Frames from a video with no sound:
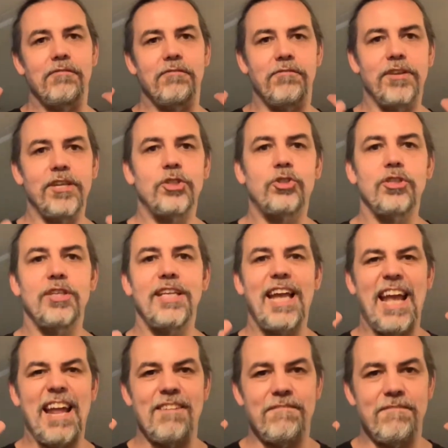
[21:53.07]

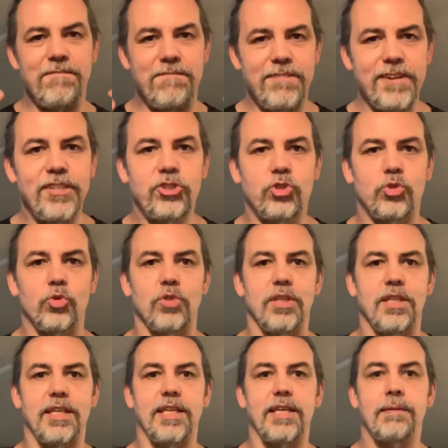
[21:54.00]
visually and
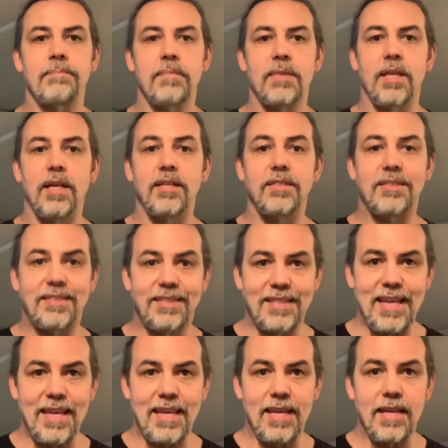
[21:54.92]
viscerally
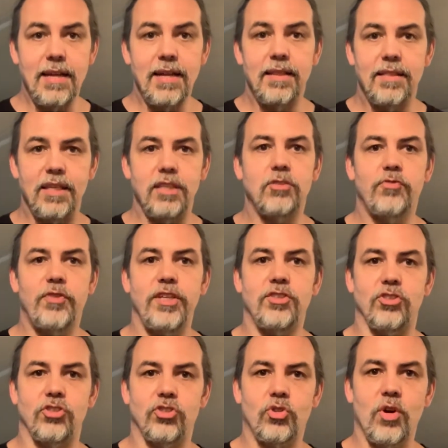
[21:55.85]
see these
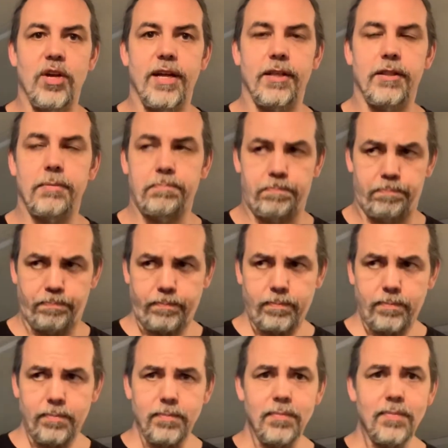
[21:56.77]
feats of strength
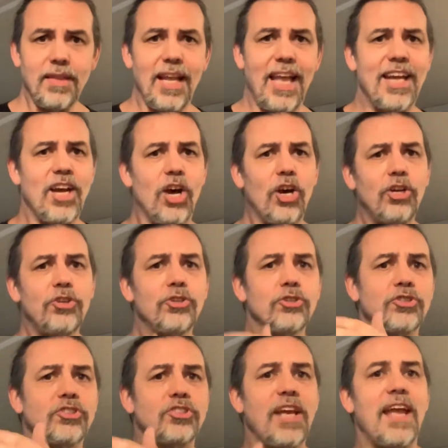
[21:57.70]
and
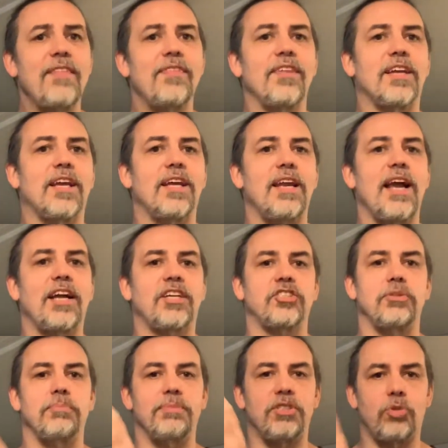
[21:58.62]
understand the
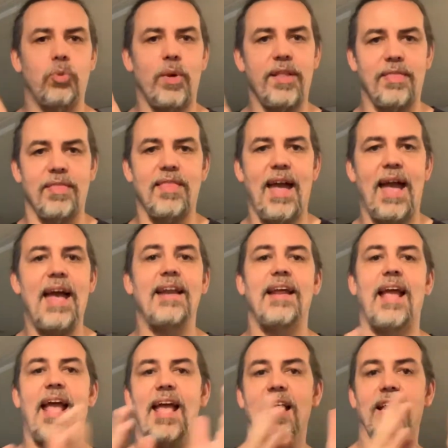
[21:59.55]
connection between
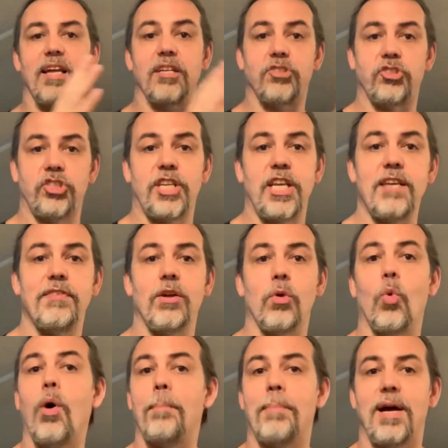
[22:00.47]
that and
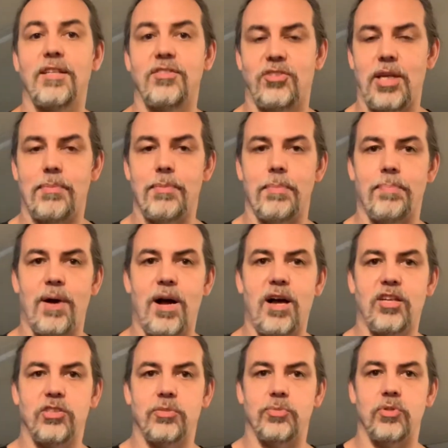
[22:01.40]
achieving what might seem
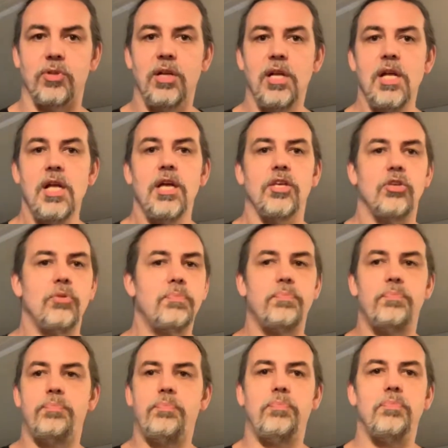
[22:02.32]
impossible. You
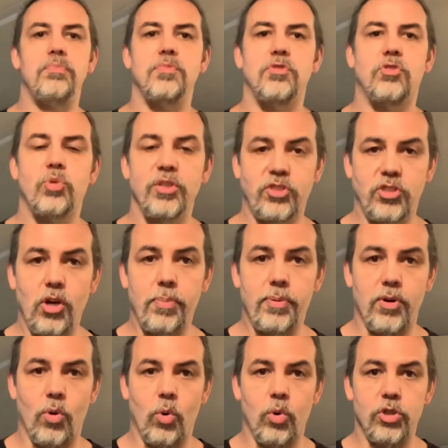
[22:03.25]
twist
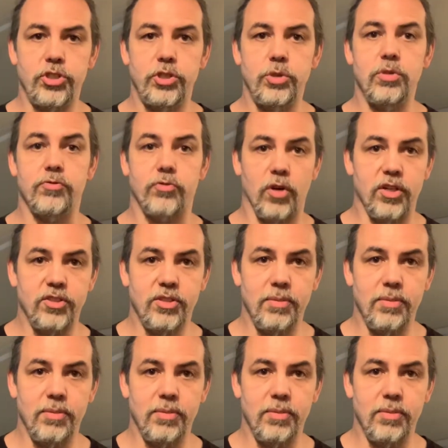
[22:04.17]
open a horseshoe in front of